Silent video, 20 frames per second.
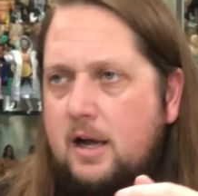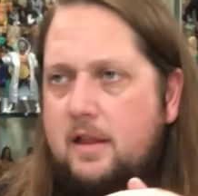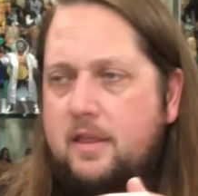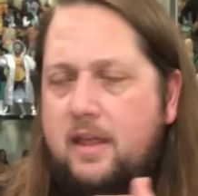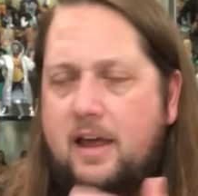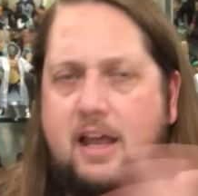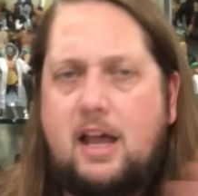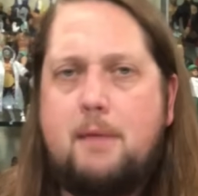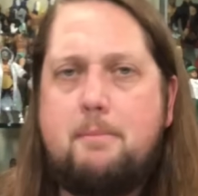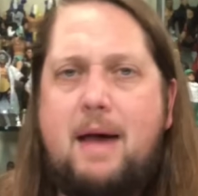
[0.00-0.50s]

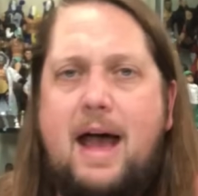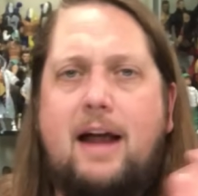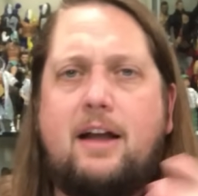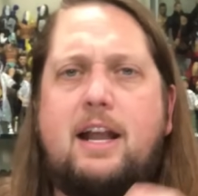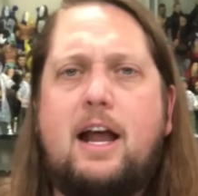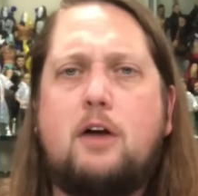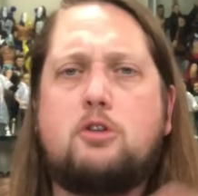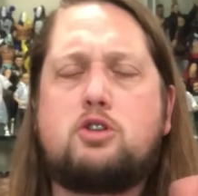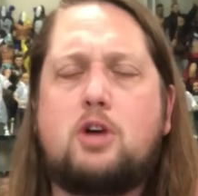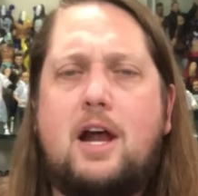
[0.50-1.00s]
They come back.
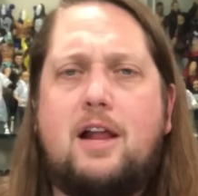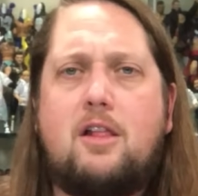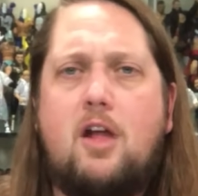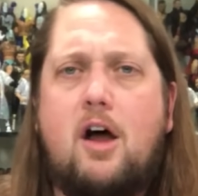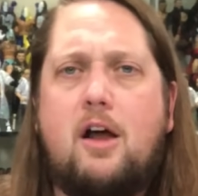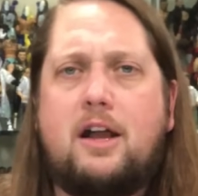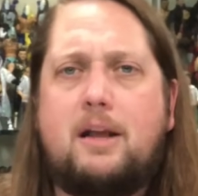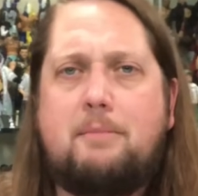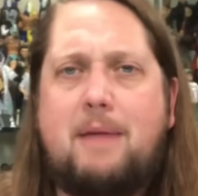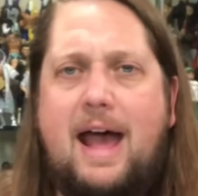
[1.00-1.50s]
Now try
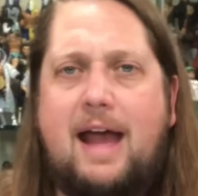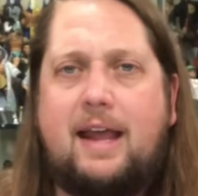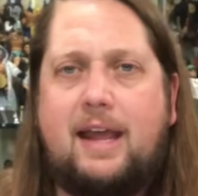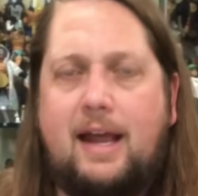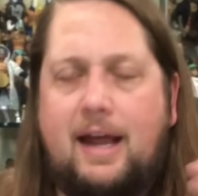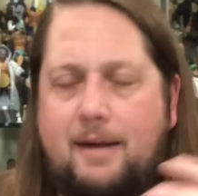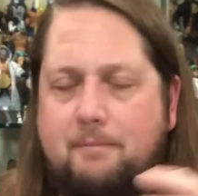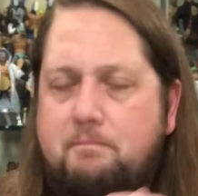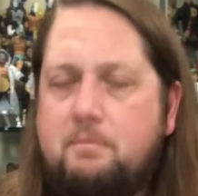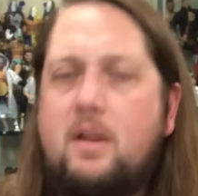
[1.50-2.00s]
logging back
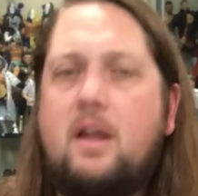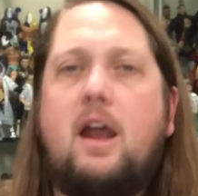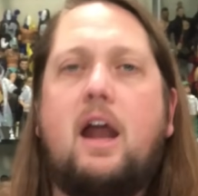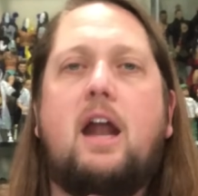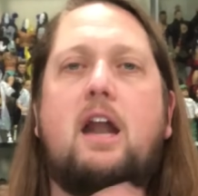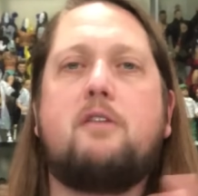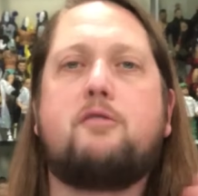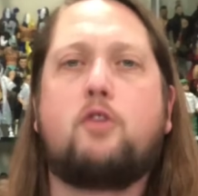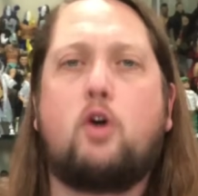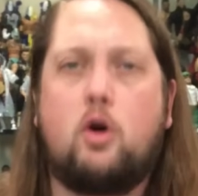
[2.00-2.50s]
in.
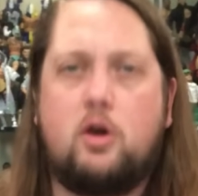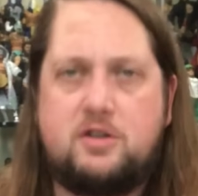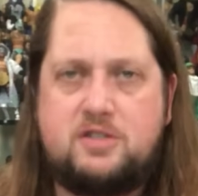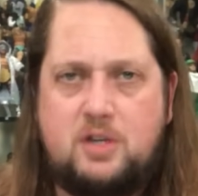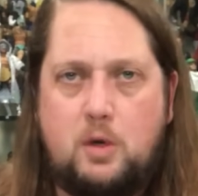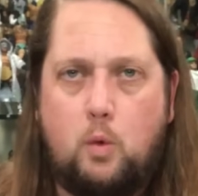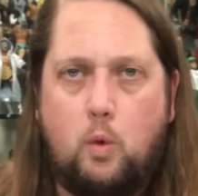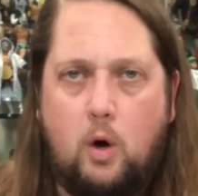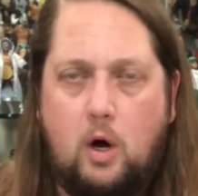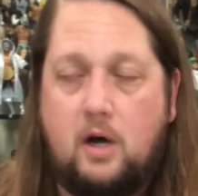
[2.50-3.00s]
And, of course,
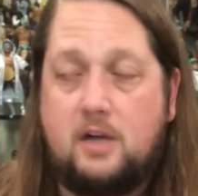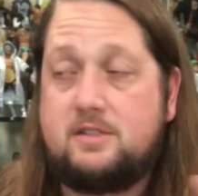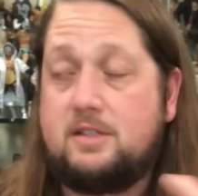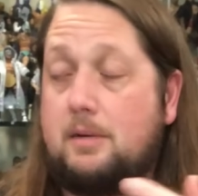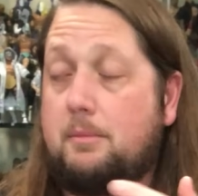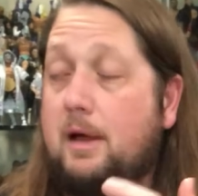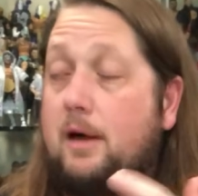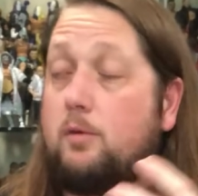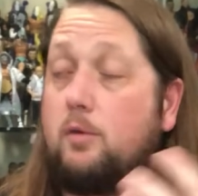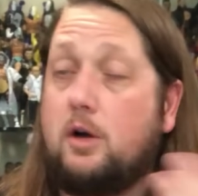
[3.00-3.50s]
it works. And
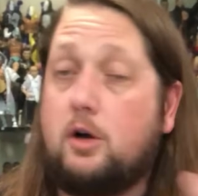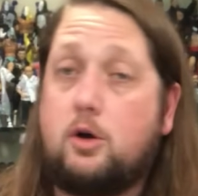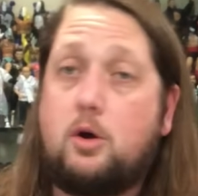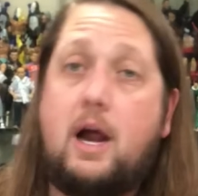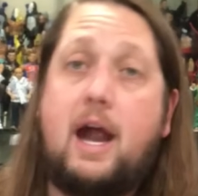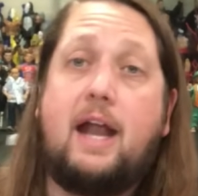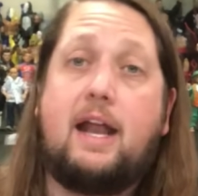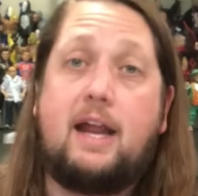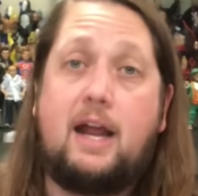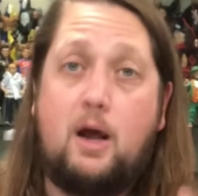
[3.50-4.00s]
I'm like, well,
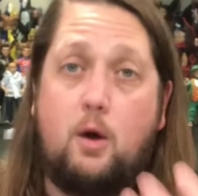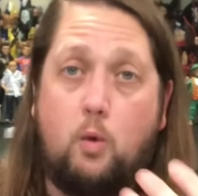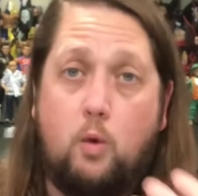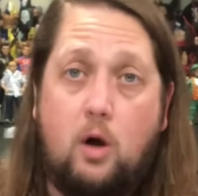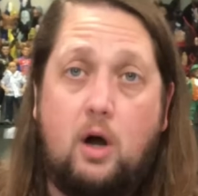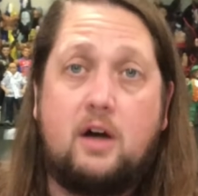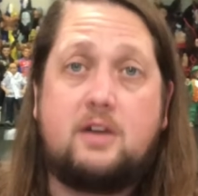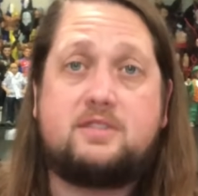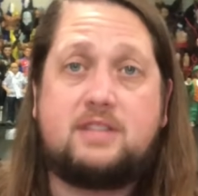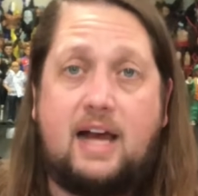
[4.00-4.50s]
great. It
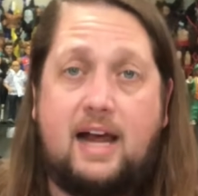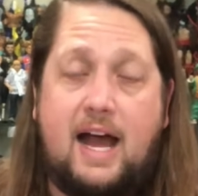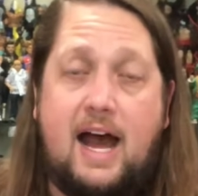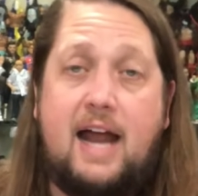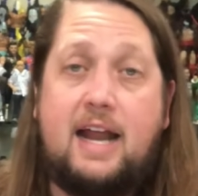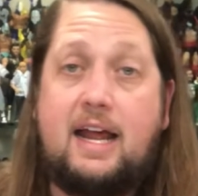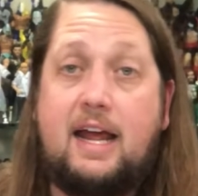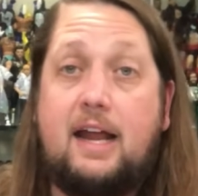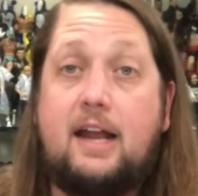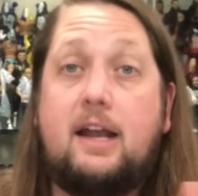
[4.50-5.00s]
works. I
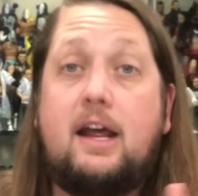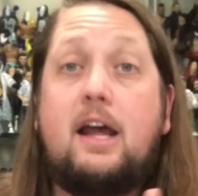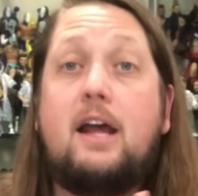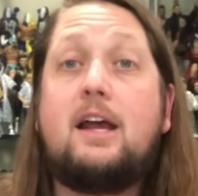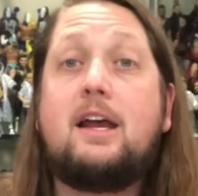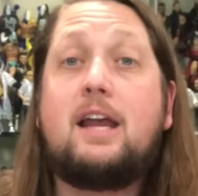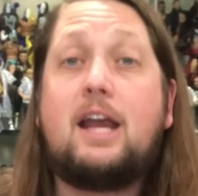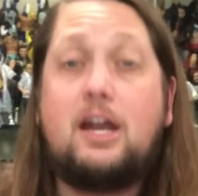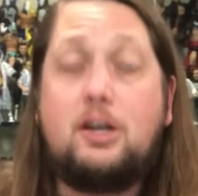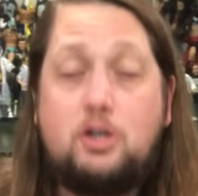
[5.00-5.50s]
got in.
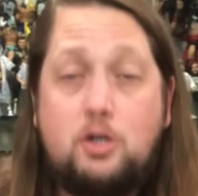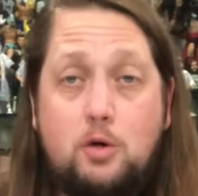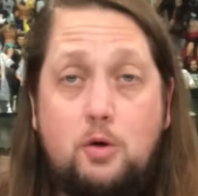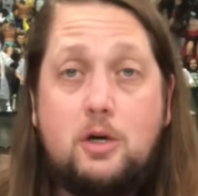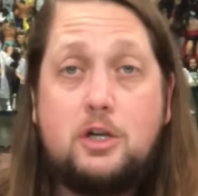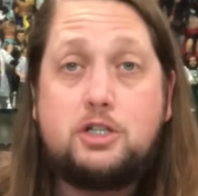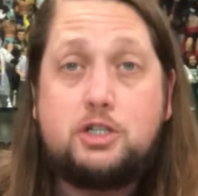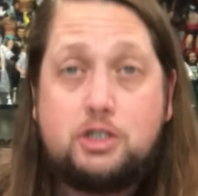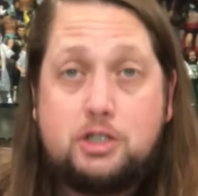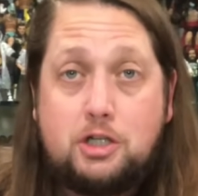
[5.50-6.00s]
Can you
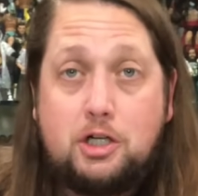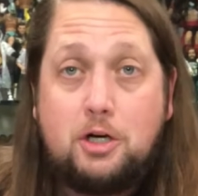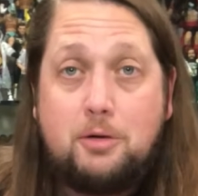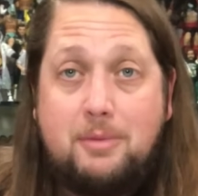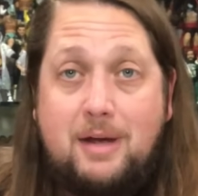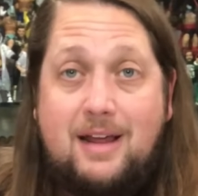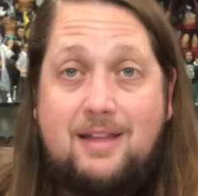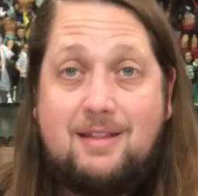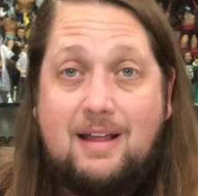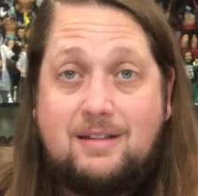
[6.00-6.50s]
assure
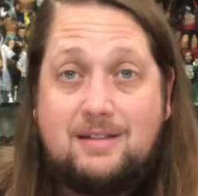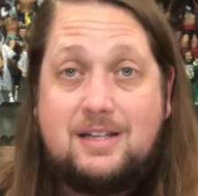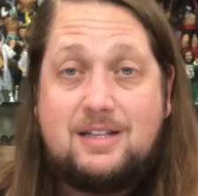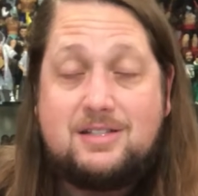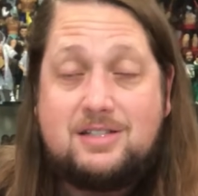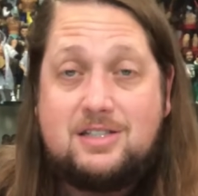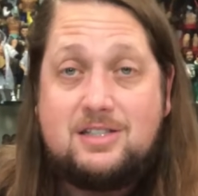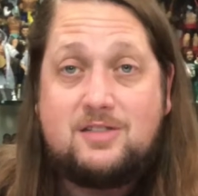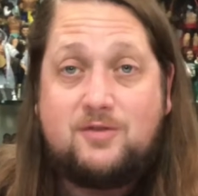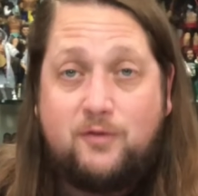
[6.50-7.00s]
me that
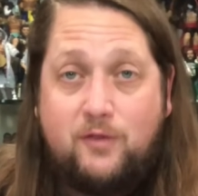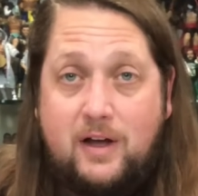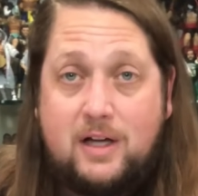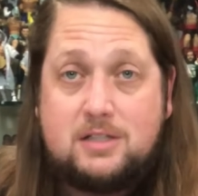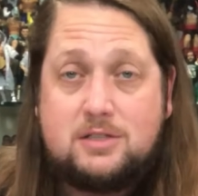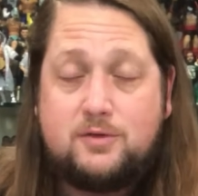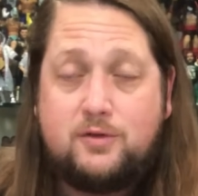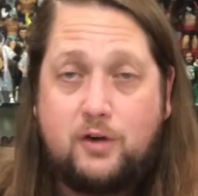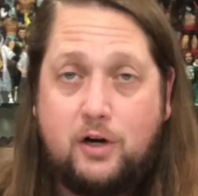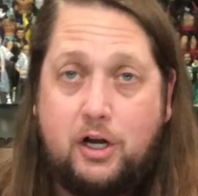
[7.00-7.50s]
this is
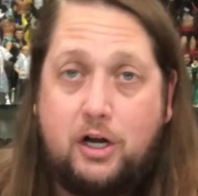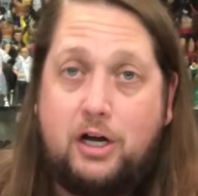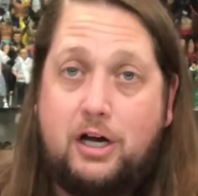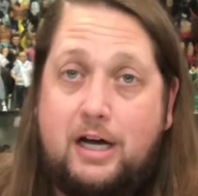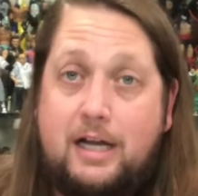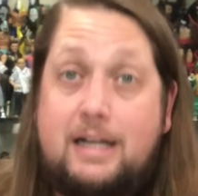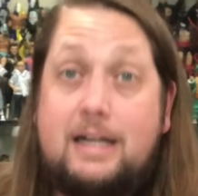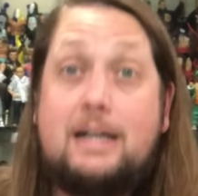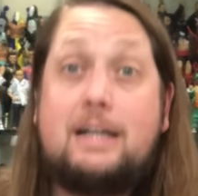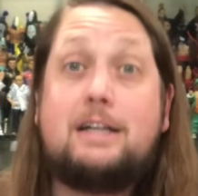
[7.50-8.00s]
fixed for
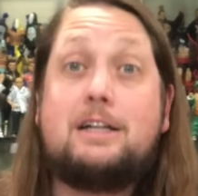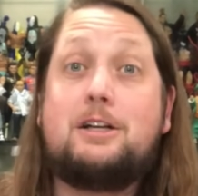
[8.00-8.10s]
good?